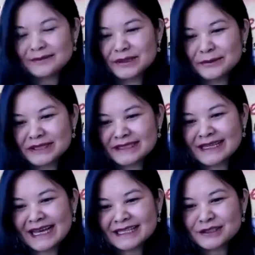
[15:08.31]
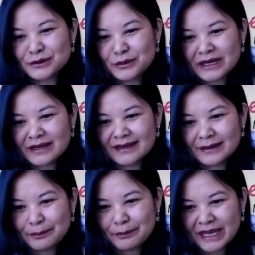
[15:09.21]
the person has to
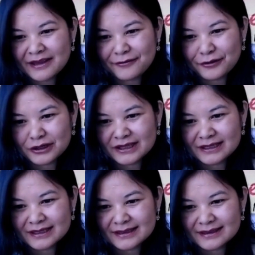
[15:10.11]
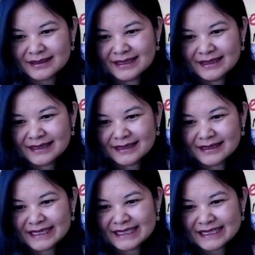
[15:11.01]
pay for the
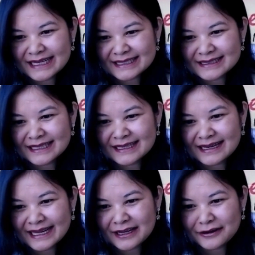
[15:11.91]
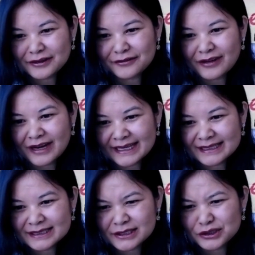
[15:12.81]
international leg of the
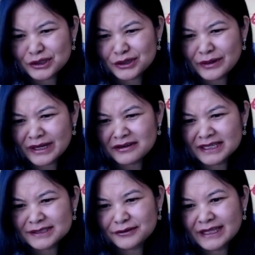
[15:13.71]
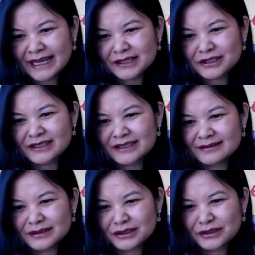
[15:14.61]
flight. So do you arrange for that,
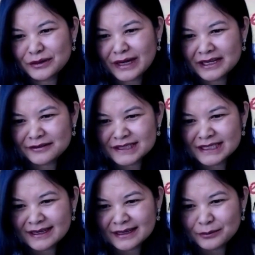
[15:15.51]
or you kind of?